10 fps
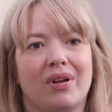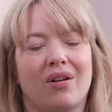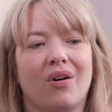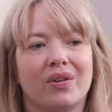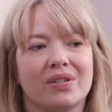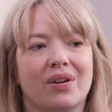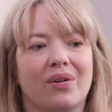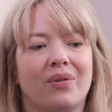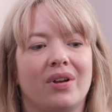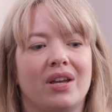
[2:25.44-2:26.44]
but
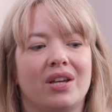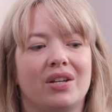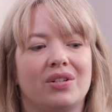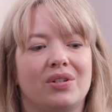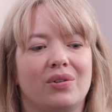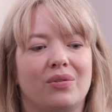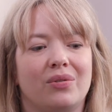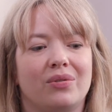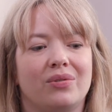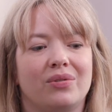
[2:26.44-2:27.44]
also
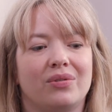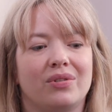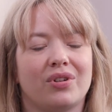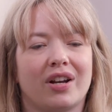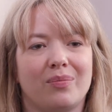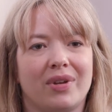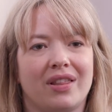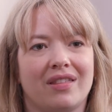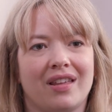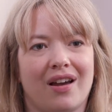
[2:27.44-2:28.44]
to try to
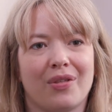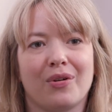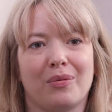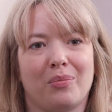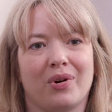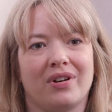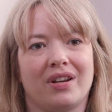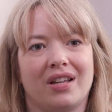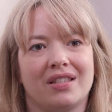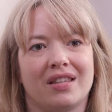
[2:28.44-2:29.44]
meet the other important
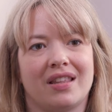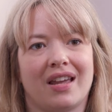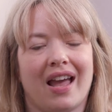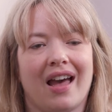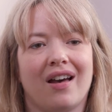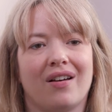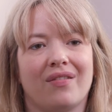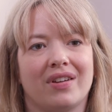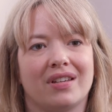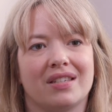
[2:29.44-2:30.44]
needs that they
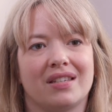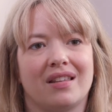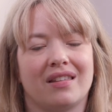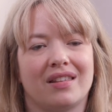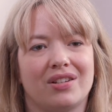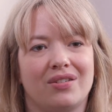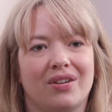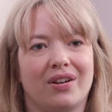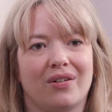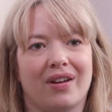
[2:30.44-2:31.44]
have and to see that the two
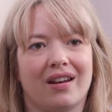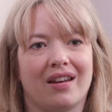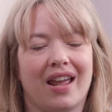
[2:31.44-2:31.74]
can go hand in